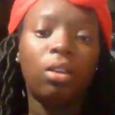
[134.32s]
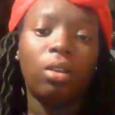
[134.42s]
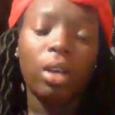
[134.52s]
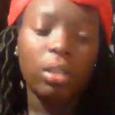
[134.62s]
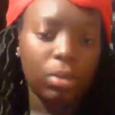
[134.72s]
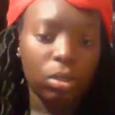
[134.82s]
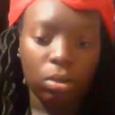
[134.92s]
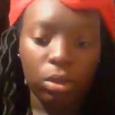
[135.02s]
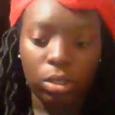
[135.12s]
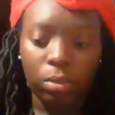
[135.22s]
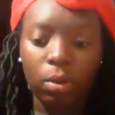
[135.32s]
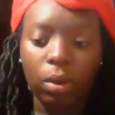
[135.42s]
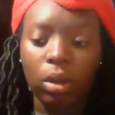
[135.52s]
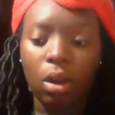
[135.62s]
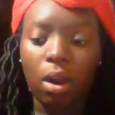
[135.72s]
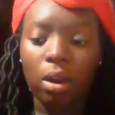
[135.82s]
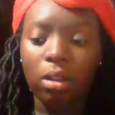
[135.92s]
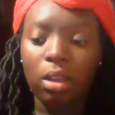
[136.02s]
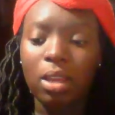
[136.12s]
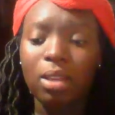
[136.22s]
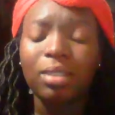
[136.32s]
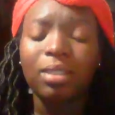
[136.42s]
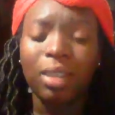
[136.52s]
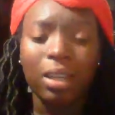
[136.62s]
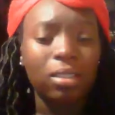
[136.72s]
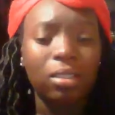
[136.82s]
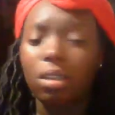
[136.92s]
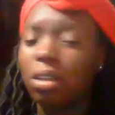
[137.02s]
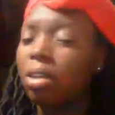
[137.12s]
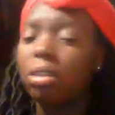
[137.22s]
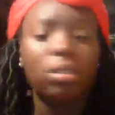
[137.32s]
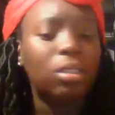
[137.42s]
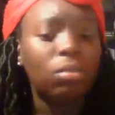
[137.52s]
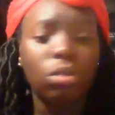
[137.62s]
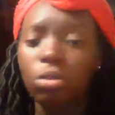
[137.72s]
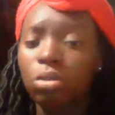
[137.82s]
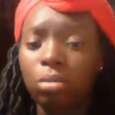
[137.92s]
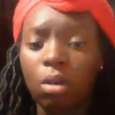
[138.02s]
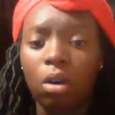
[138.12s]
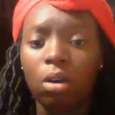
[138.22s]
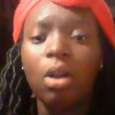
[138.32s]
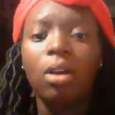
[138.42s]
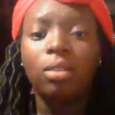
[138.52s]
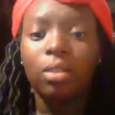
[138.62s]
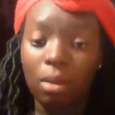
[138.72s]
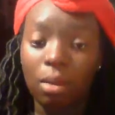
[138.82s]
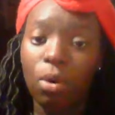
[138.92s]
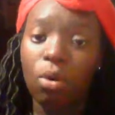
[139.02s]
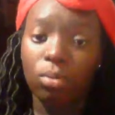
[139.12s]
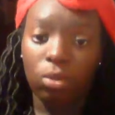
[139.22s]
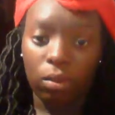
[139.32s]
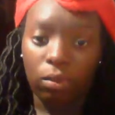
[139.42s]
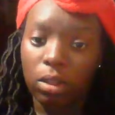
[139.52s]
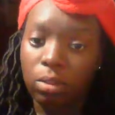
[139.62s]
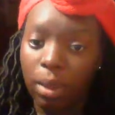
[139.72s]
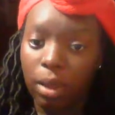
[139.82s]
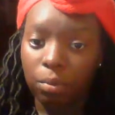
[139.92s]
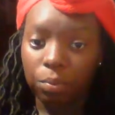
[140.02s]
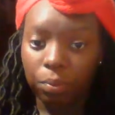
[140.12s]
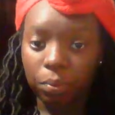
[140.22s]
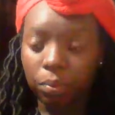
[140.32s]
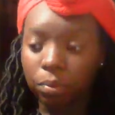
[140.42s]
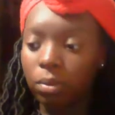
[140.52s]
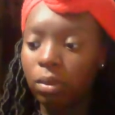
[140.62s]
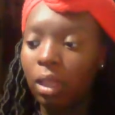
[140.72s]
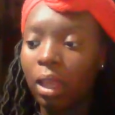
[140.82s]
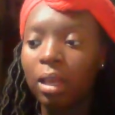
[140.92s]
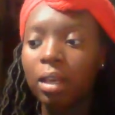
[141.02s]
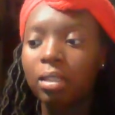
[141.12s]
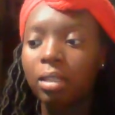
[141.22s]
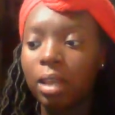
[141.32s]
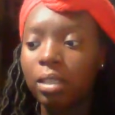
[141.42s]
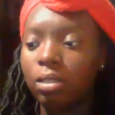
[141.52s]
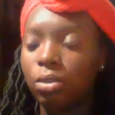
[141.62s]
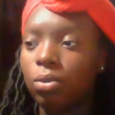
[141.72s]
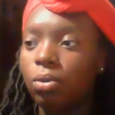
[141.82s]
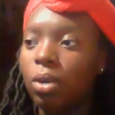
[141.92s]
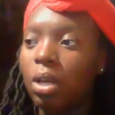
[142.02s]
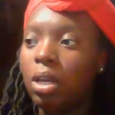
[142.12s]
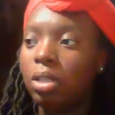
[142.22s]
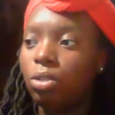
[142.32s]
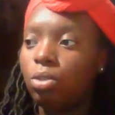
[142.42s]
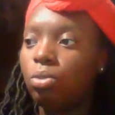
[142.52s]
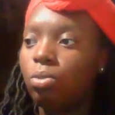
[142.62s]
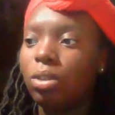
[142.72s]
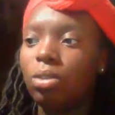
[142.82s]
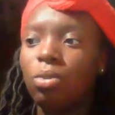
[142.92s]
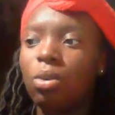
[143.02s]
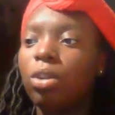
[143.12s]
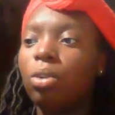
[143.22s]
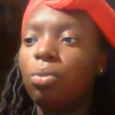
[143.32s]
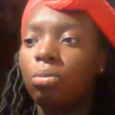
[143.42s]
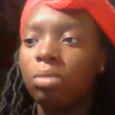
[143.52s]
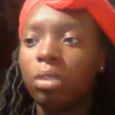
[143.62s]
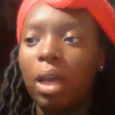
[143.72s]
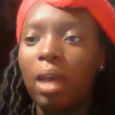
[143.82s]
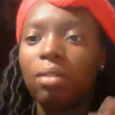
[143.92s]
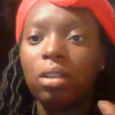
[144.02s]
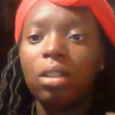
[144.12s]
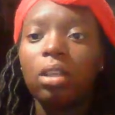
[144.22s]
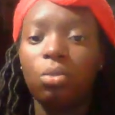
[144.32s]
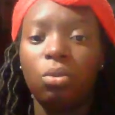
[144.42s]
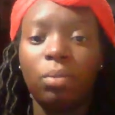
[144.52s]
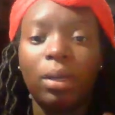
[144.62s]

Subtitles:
Your husband is going to be working hard. It is nice. It seems so small to come home to a fixed bed. And it is nice to when you go in your room to have a clean room.